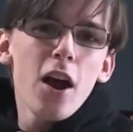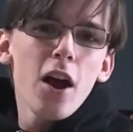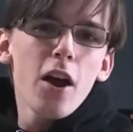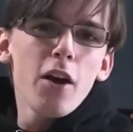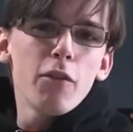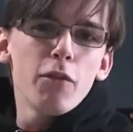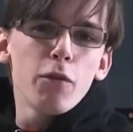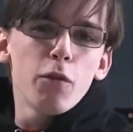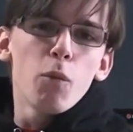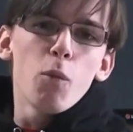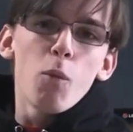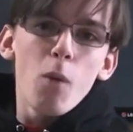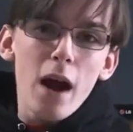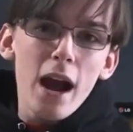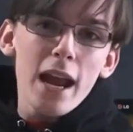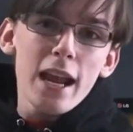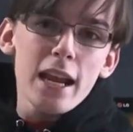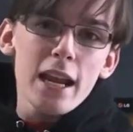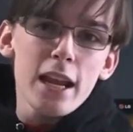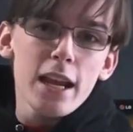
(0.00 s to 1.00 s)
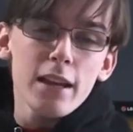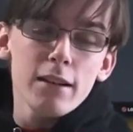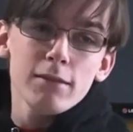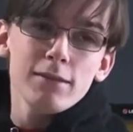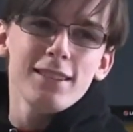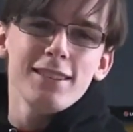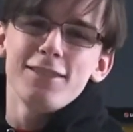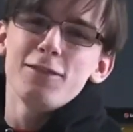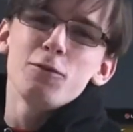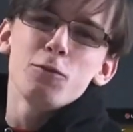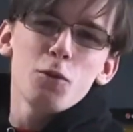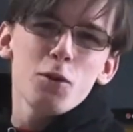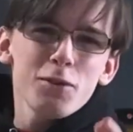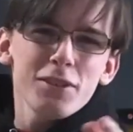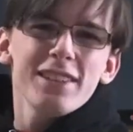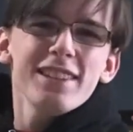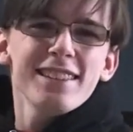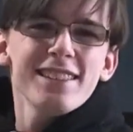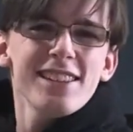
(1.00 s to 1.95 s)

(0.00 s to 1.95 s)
of why he... Root?